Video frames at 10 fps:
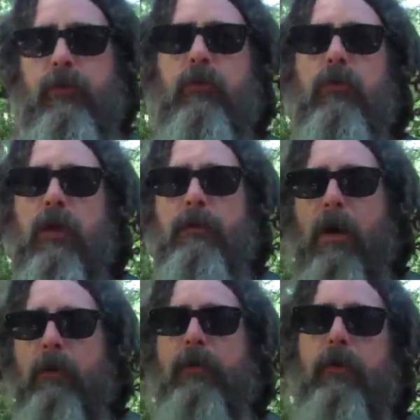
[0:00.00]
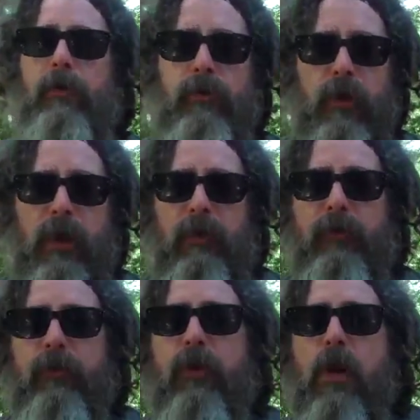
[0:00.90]
school, in both of those
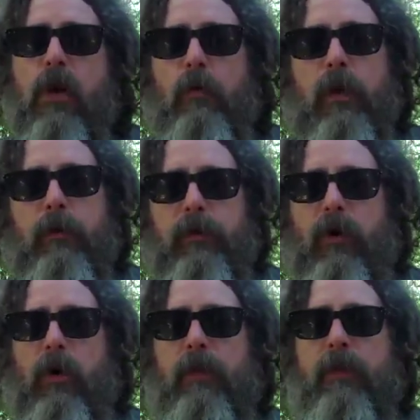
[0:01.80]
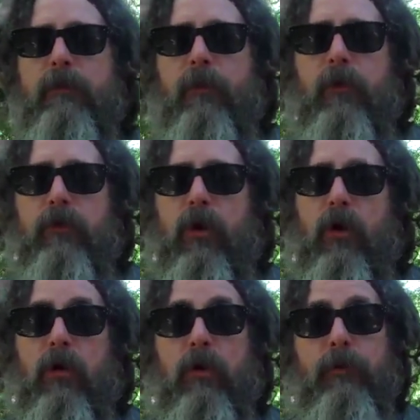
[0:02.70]
classes, we were taught the first
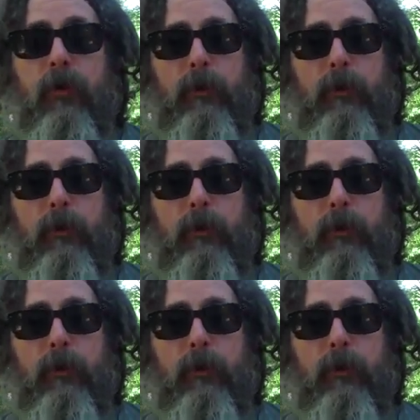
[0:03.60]
law of